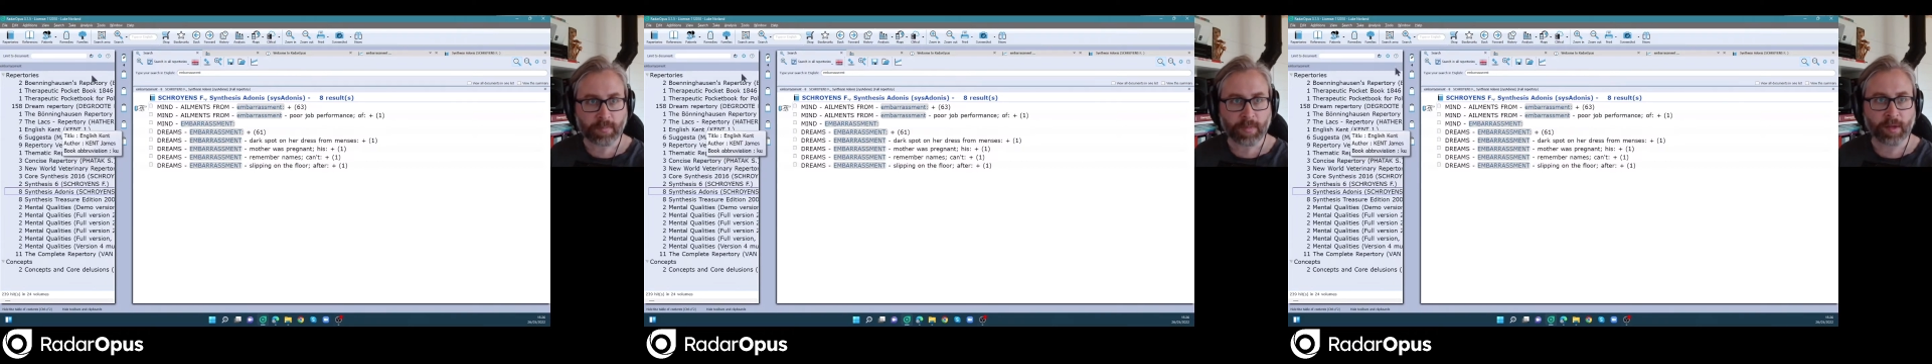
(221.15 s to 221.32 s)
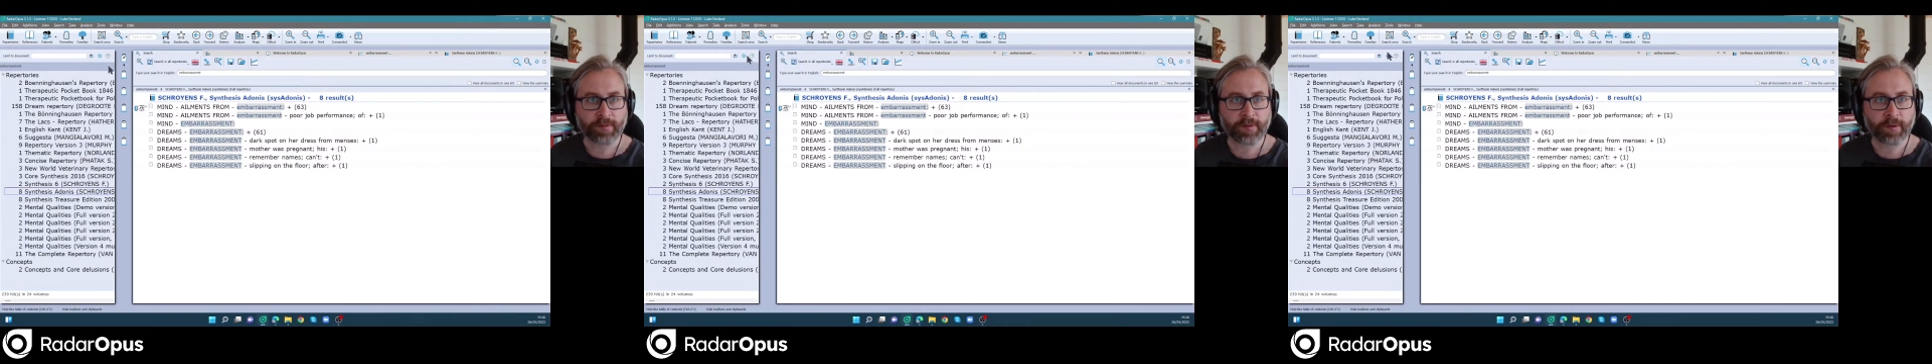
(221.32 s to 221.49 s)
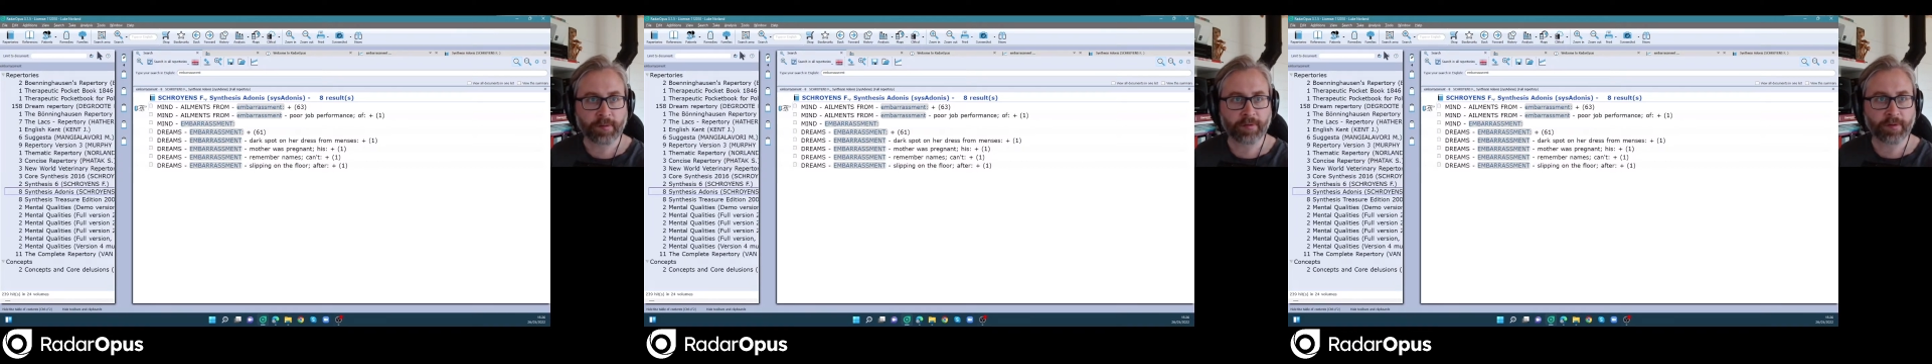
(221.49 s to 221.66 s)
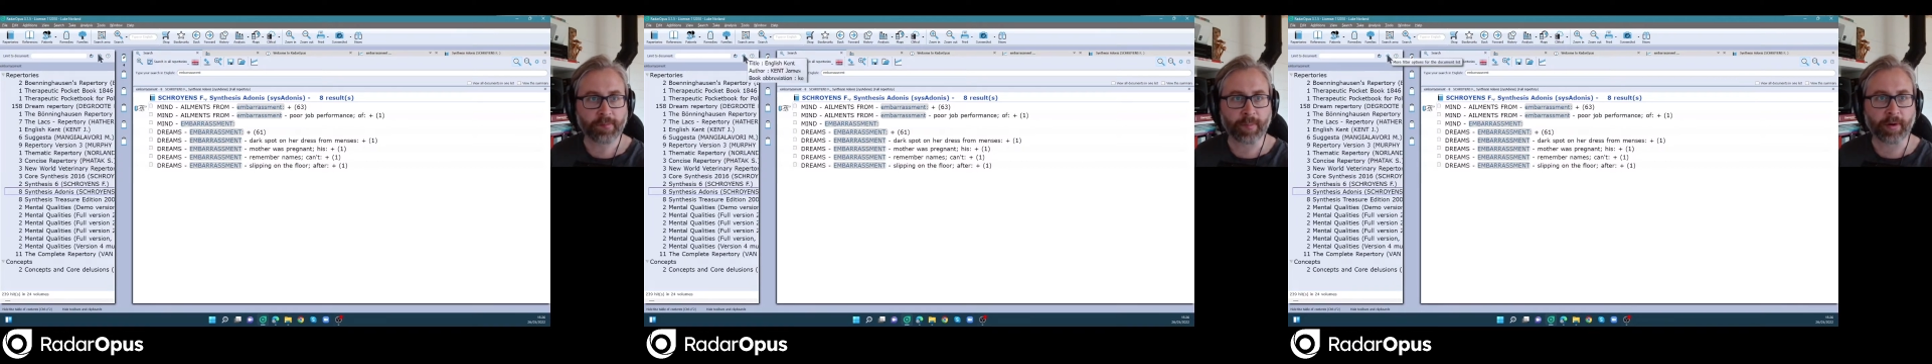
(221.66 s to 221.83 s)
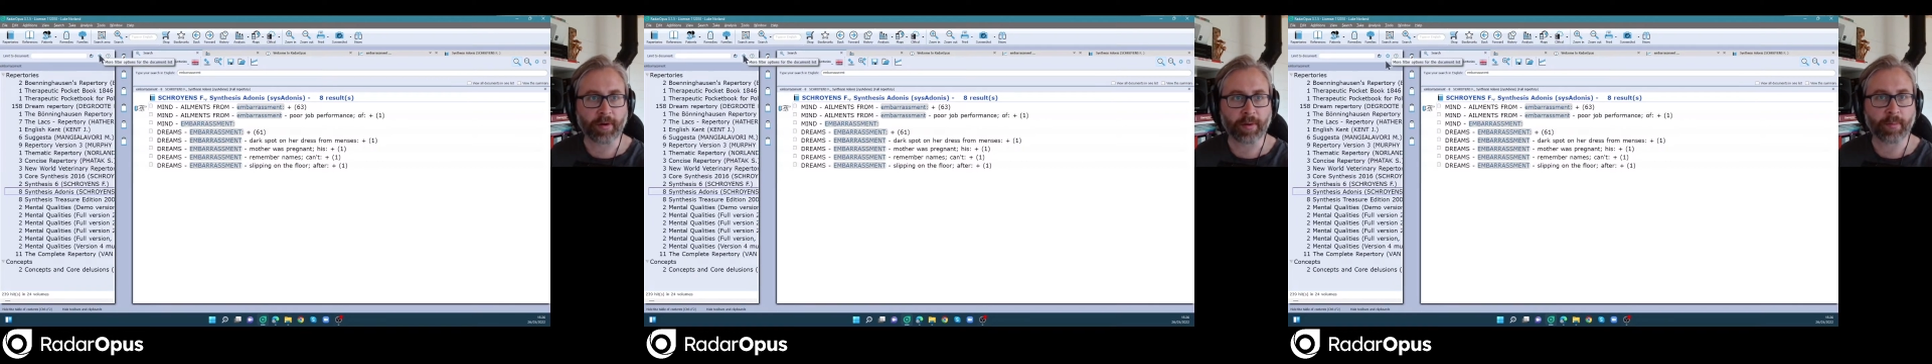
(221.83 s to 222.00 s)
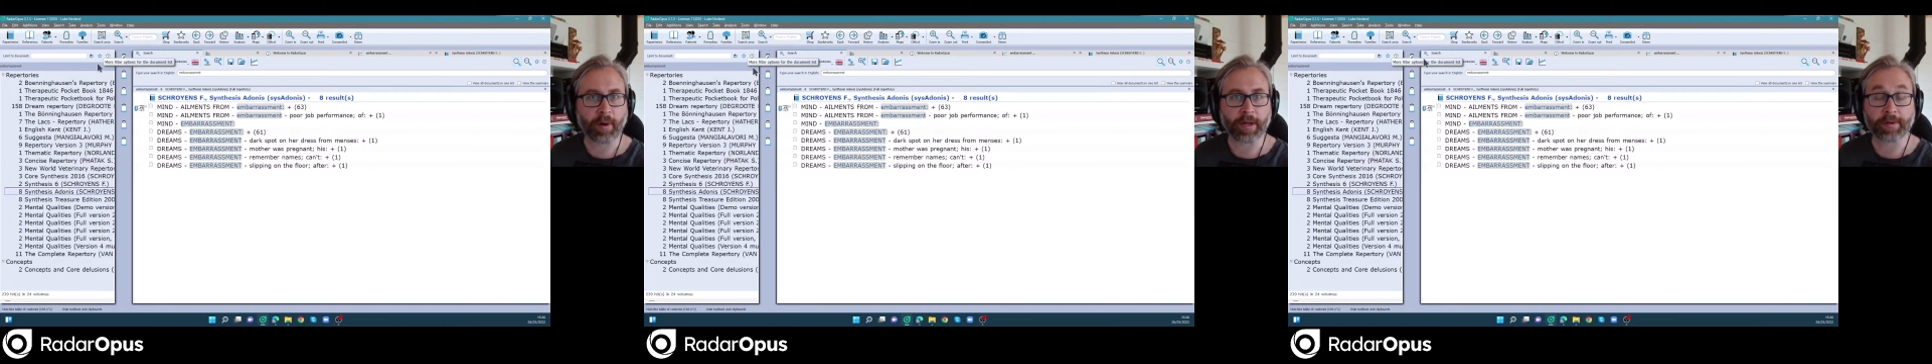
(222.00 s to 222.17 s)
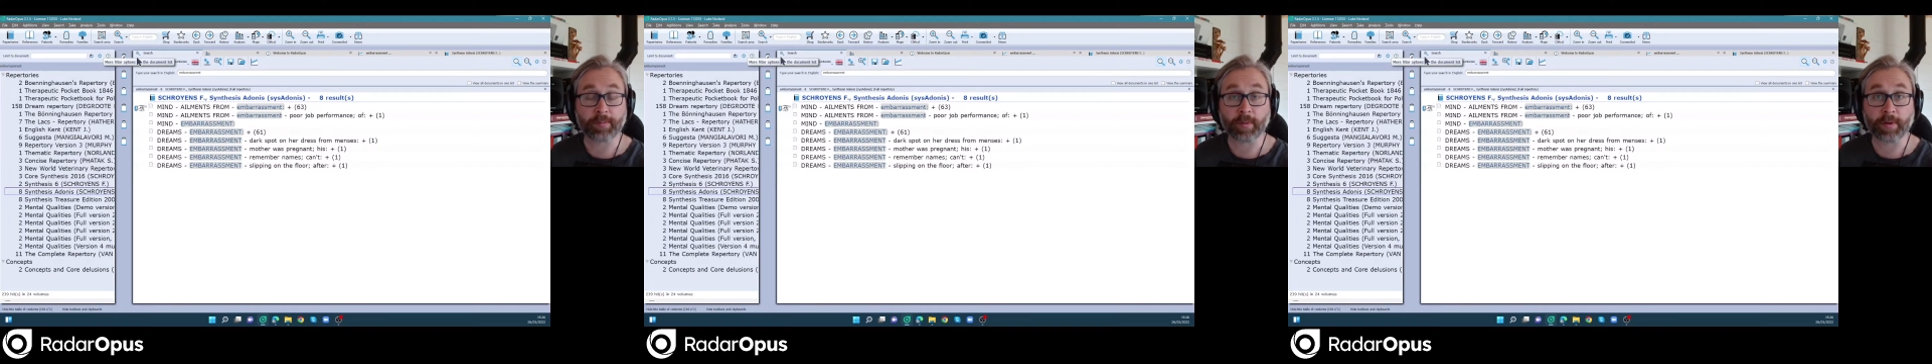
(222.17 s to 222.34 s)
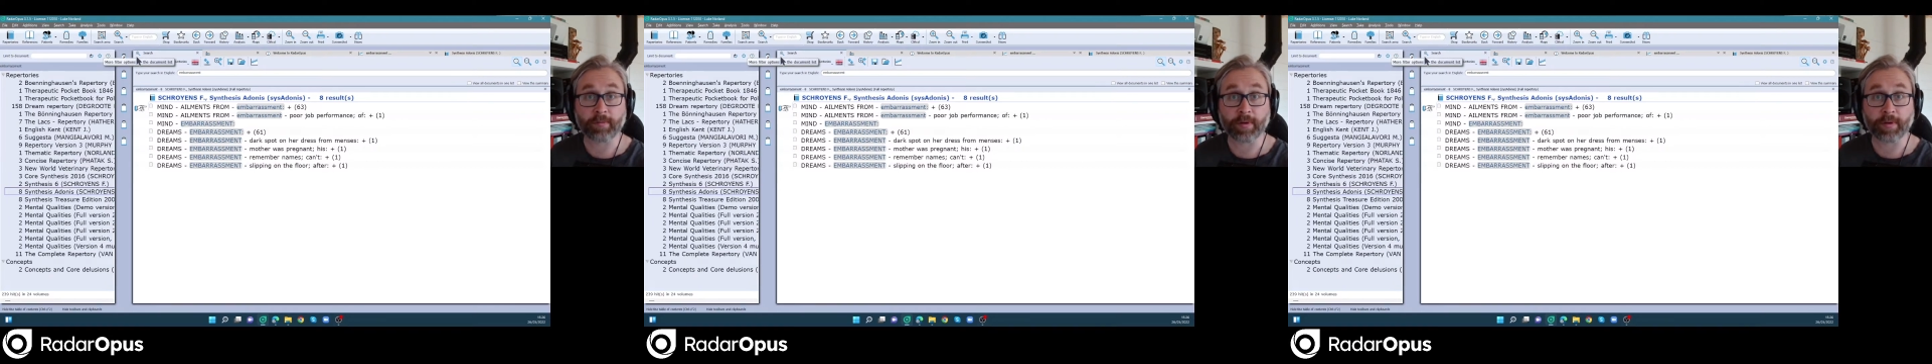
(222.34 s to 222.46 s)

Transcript: So just bear in mind with